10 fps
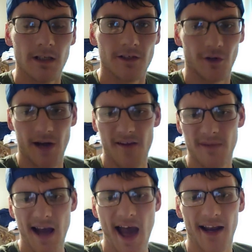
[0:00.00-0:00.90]
So I have
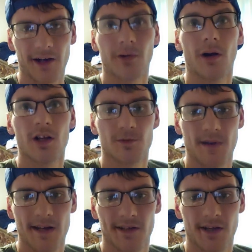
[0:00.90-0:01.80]
my attic crawl
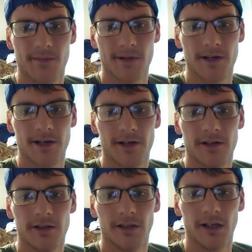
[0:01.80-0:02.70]
space up in
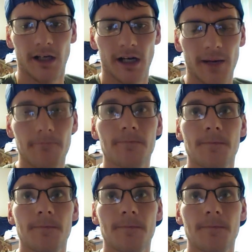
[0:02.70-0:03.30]
here. I